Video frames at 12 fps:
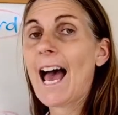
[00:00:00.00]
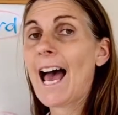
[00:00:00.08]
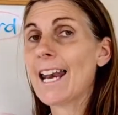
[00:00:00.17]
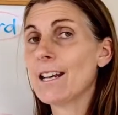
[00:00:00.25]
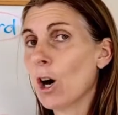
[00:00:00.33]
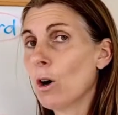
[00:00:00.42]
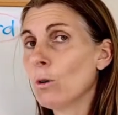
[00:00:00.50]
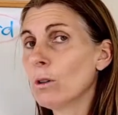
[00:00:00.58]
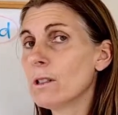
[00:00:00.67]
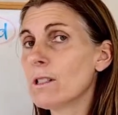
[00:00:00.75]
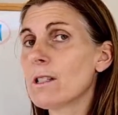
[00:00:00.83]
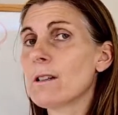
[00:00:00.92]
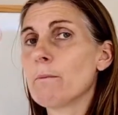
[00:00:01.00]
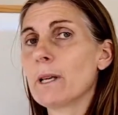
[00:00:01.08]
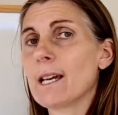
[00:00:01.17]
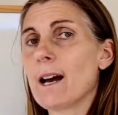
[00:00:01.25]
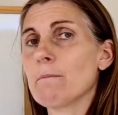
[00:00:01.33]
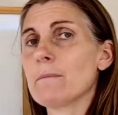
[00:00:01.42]
An old
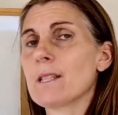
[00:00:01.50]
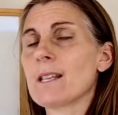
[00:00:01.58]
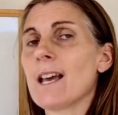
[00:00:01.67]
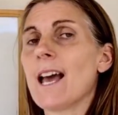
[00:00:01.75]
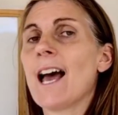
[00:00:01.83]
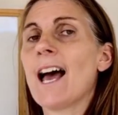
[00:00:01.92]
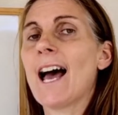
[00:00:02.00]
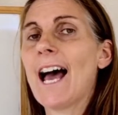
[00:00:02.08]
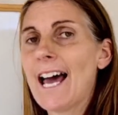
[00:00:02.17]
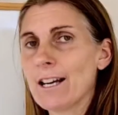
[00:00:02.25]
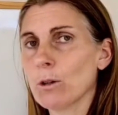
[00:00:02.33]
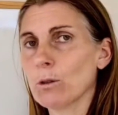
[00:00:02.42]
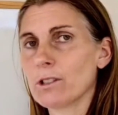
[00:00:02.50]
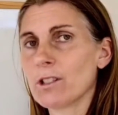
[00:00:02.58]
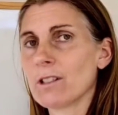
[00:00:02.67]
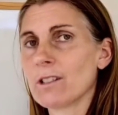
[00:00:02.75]
becomes an old.